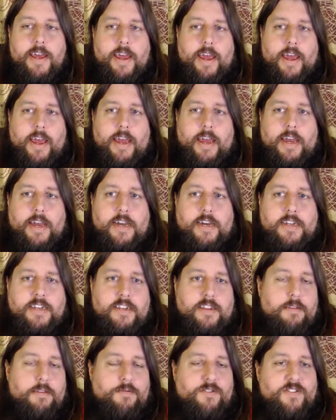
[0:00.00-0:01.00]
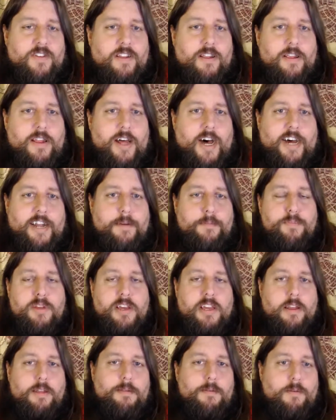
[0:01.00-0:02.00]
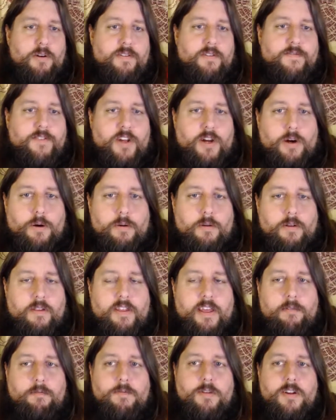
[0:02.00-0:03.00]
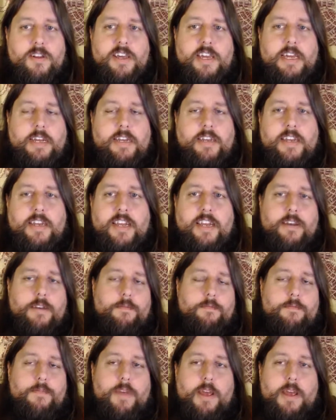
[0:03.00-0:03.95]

And there was a lot of bleed through of tone that really didn't,